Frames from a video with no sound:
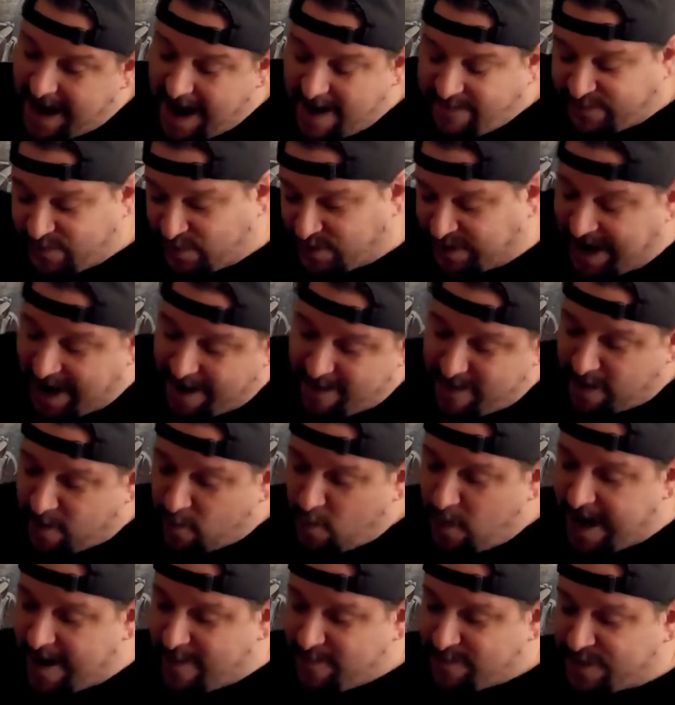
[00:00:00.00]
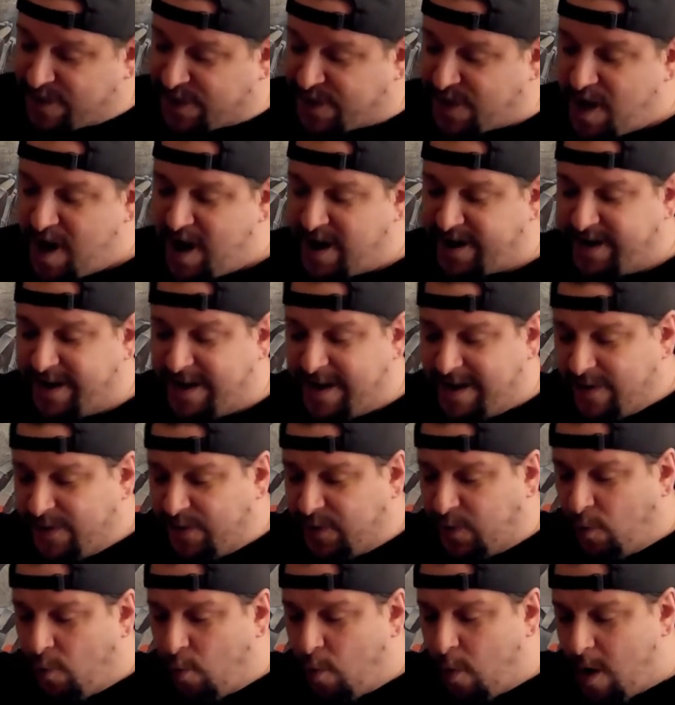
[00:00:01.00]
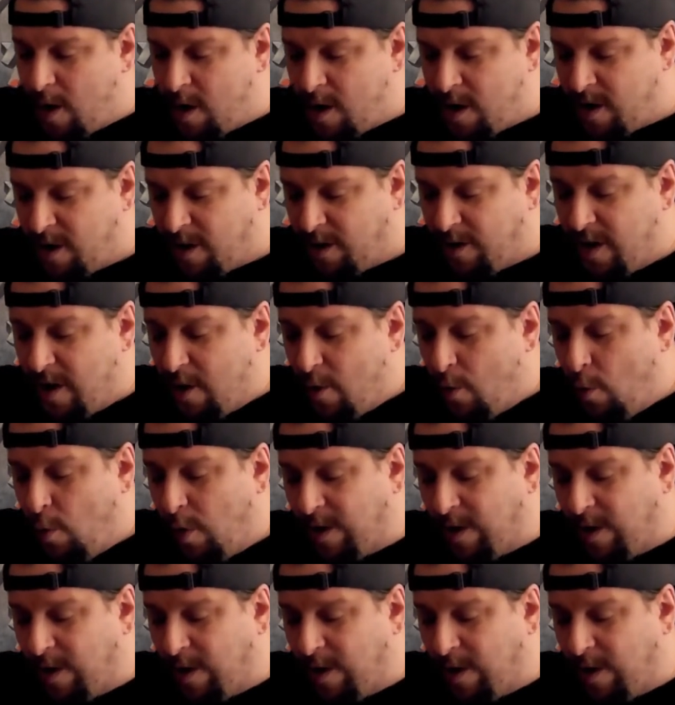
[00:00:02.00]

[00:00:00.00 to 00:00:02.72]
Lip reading: After Carry On Wayward Son, The Wall,